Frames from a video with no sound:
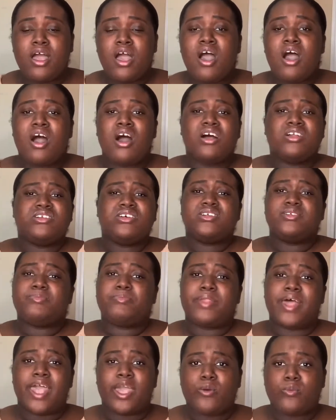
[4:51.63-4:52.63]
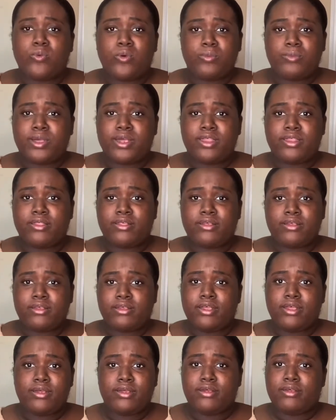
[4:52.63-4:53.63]
or just black women
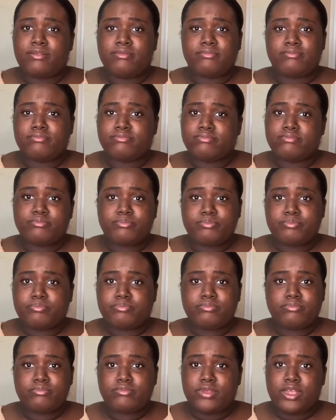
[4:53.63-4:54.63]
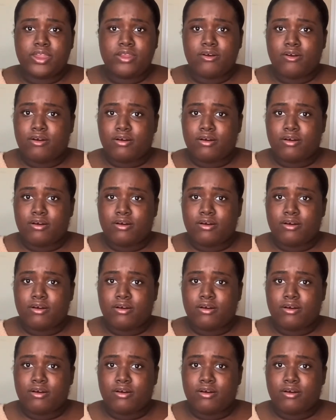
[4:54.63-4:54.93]
in all.